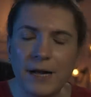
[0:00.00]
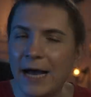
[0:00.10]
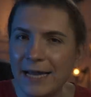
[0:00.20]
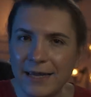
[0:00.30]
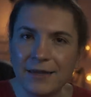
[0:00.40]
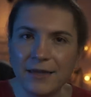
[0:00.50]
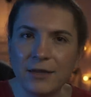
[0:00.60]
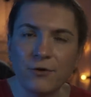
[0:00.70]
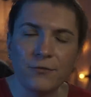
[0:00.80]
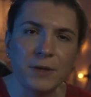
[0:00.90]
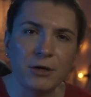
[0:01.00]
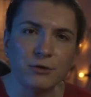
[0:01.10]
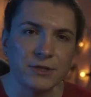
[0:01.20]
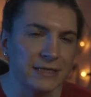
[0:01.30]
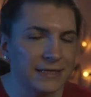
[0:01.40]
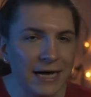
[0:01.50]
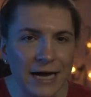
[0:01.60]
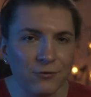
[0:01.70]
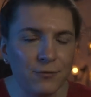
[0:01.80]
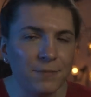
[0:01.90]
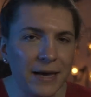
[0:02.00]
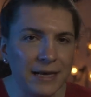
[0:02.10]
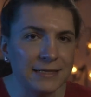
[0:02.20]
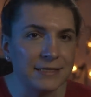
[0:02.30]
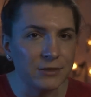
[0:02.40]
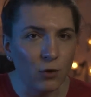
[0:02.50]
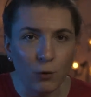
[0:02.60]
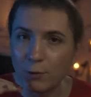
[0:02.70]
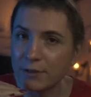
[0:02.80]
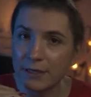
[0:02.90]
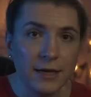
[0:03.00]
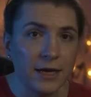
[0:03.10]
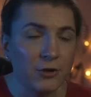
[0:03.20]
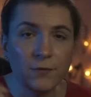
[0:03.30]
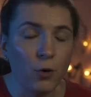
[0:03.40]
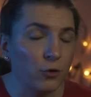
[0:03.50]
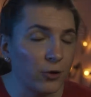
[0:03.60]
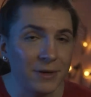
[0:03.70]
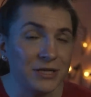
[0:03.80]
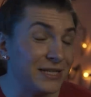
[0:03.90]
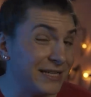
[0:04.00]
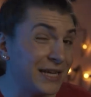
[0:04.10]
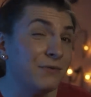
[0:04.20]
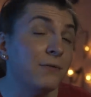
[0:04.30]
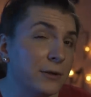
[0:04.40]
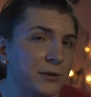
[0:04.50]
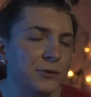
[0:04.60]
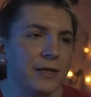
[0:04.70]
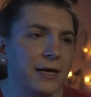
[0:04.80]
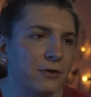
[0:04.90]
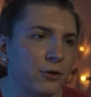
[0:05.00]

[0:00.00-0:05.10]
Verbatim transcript: I like cutting it off because this kind of balances all the cutoff automations that we will do later